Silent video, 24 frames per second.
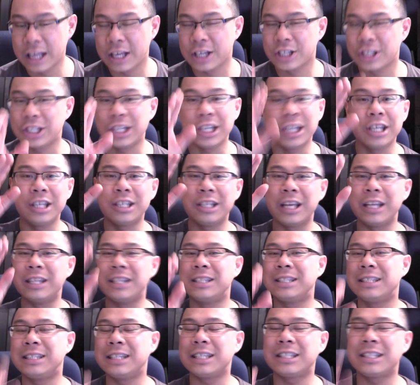She
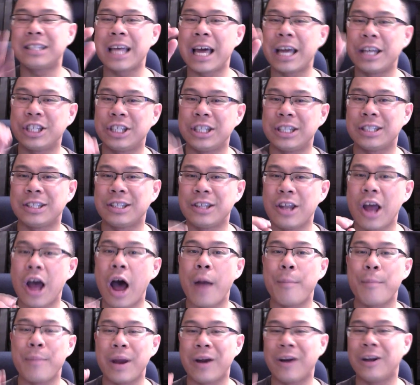insists that she is
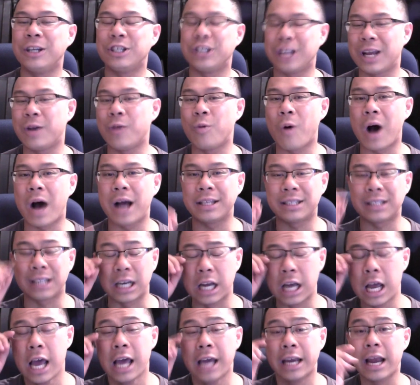not Mary Jane
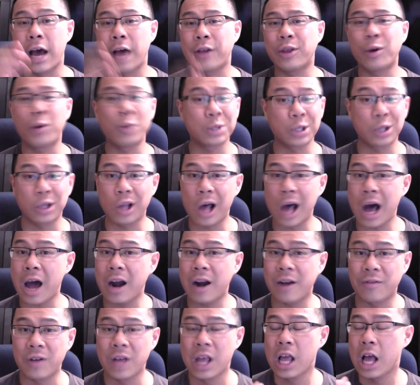Watson. Now, there was a
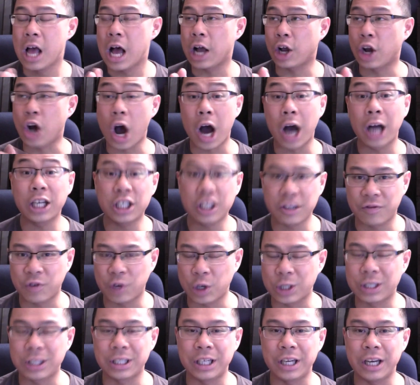lot of
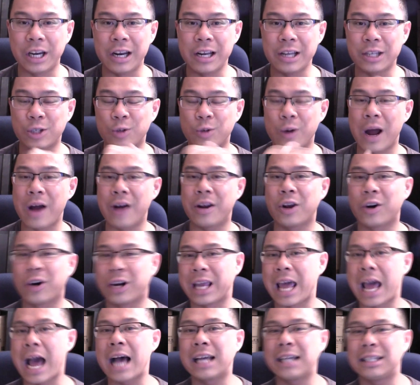controversy surrounding her
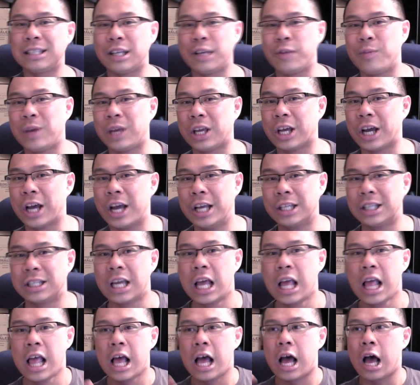casting because,
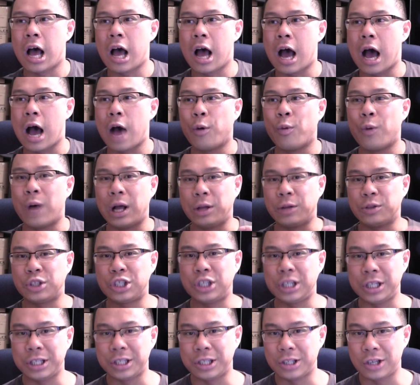well,
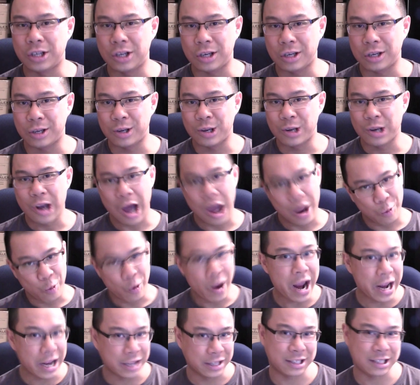she's not
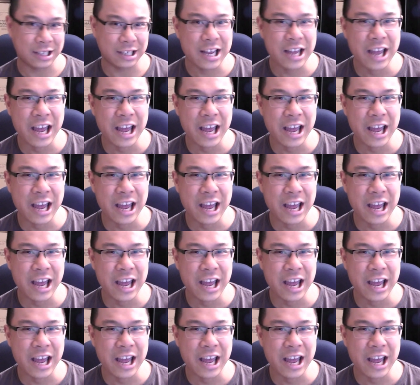white.